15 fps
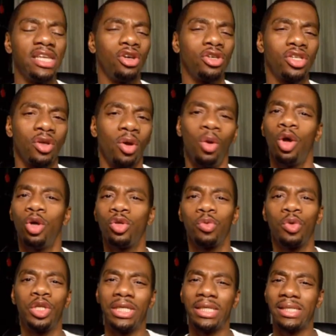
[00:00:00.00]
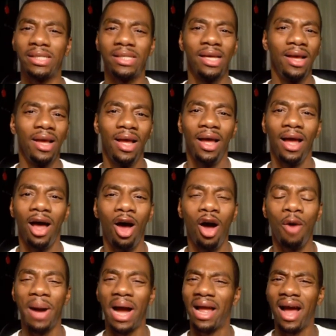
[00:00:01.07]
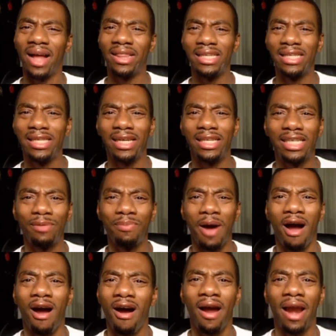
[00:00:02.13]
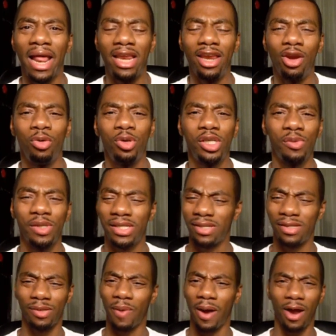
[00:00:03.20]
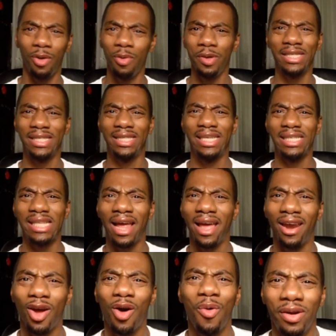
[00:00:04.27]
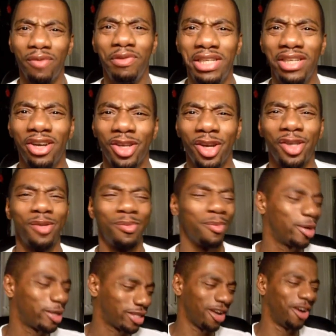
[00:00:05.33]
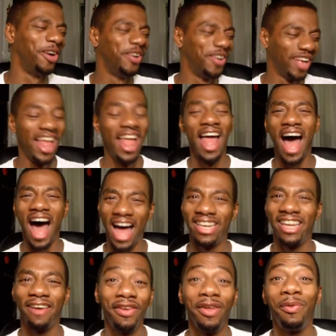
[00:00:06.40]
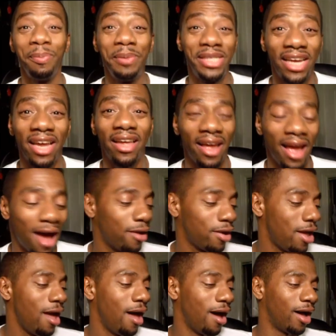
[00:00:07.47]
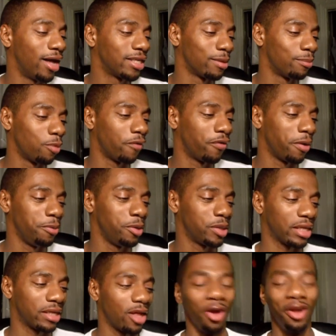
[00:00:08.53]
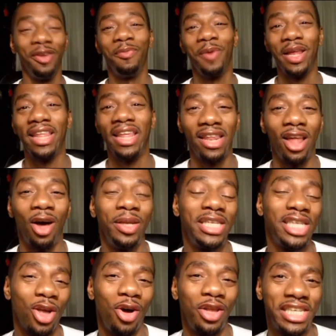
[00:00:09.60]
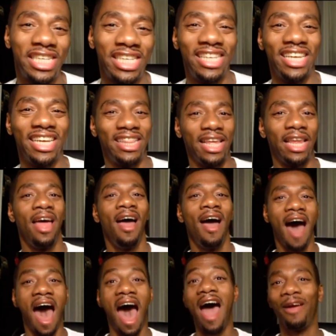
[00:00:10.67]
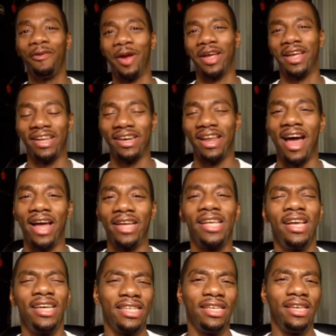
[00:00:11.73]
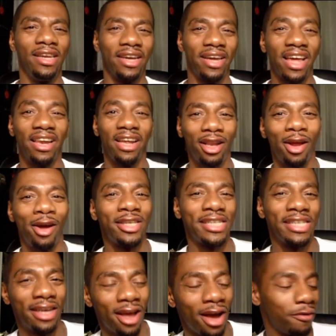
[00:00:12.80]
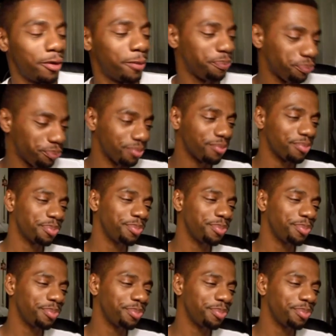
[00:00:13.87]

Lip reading: And her solos were just, oh my God, they touched my heart. I didn't know who she was. So I was like, who is this? I got to go and research her some more. So I definitely will be checking out some more of her music. The only song that she did that I recognized, she did a Kelly Clarkson cover.